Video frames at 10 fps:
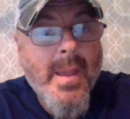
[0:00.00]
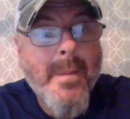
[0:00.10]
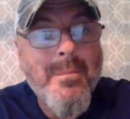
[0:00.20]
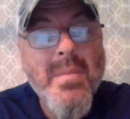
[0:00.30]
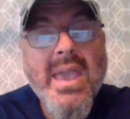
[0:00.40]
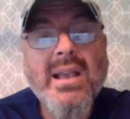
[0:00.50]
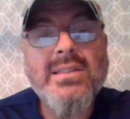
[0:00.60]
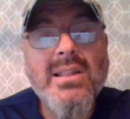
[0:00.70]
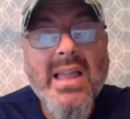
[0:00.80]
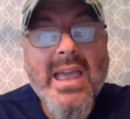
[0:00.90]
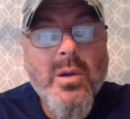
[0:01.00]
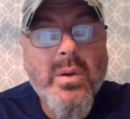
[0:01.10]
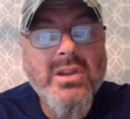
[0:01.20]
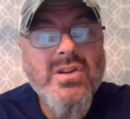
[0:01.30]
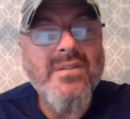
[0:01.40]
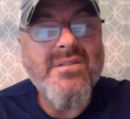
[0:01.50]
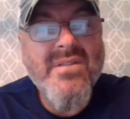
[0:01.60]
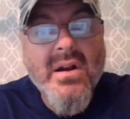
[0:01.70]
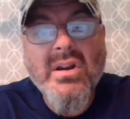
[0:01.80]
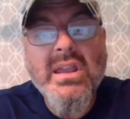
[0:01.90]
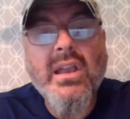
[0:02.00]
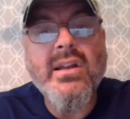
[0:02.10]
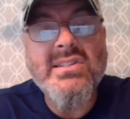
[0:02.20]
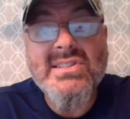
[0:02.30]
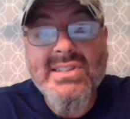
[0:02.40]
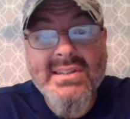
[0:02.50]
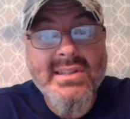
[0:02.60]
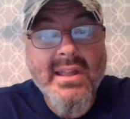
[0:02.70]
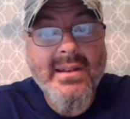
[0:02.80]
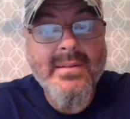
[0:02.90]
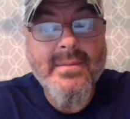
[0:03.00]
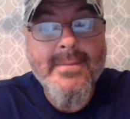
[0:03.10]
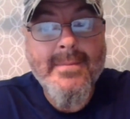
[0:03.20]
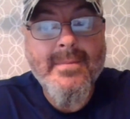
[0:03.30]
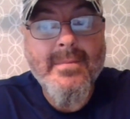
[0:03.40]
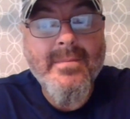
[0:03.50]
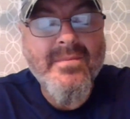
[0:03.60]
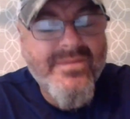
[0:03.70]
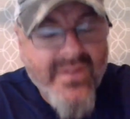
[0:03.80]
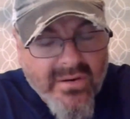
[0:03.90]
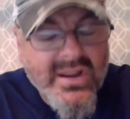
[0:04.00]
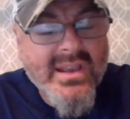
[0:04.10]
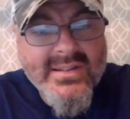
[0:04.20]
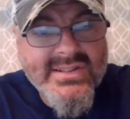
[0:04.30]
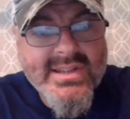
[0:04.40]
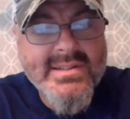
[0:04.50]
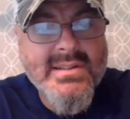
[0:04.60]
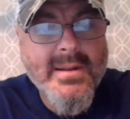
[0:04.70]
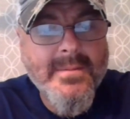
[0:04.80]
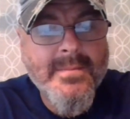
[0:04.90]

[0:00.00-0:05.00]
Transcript: Make the language very consistent. Very consistent.